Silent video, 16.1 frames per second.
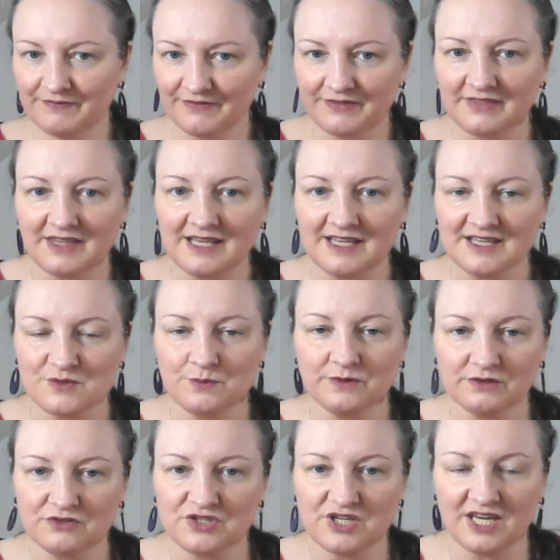things
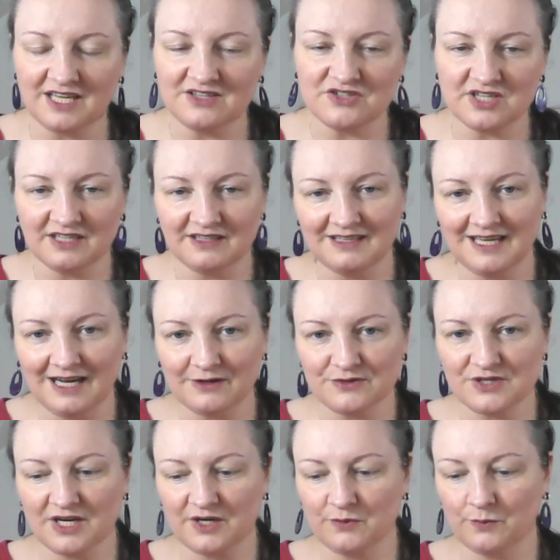will change in the
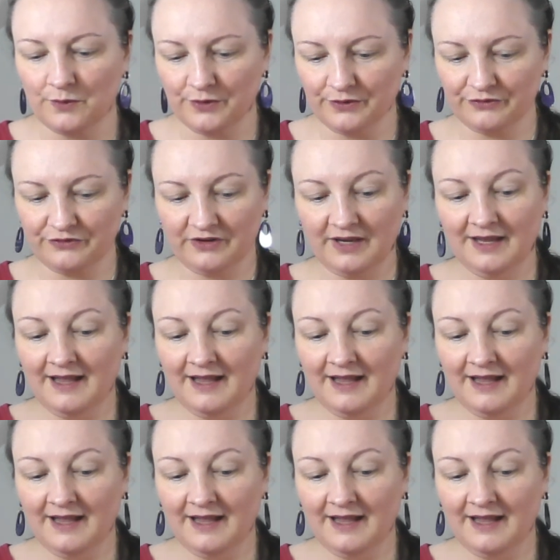outside world.